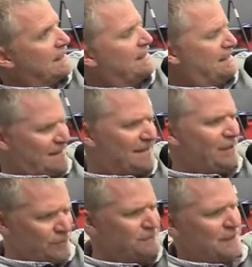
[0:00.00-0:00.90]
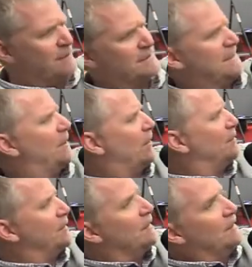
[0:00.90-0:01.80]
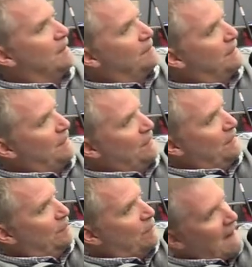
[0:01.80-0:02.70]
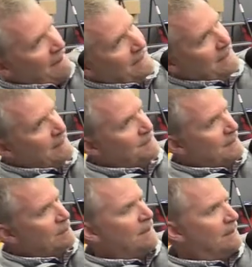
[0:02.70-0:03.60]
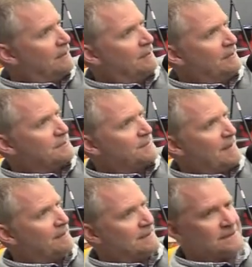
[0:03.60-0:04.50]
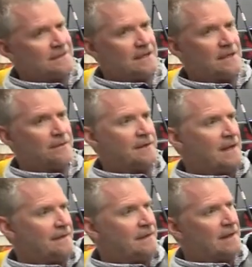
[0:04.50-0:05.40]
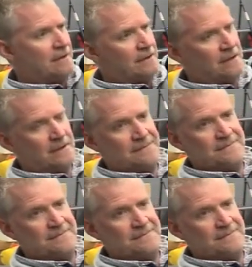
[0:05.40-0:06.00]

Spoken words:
I know whose numbers they are, but why are they up there? Well, they're the most popular. I said, to hell with that. They got to earn it.